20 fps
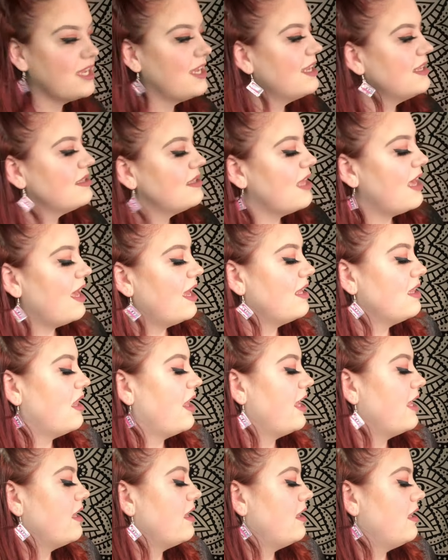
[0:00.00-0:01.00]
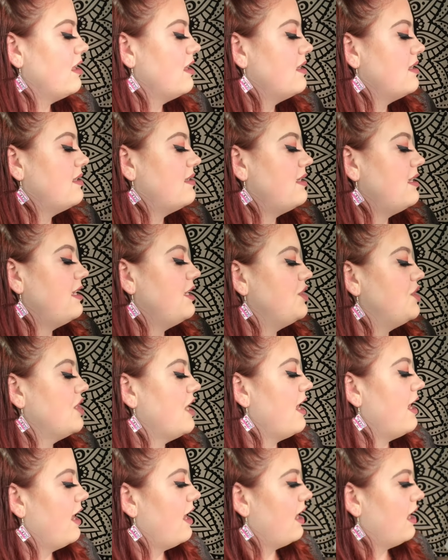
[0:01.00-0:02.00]
Is that like
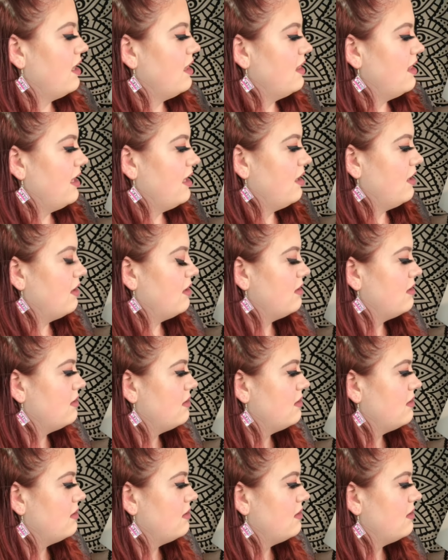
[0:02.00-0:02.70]
TJ and then a,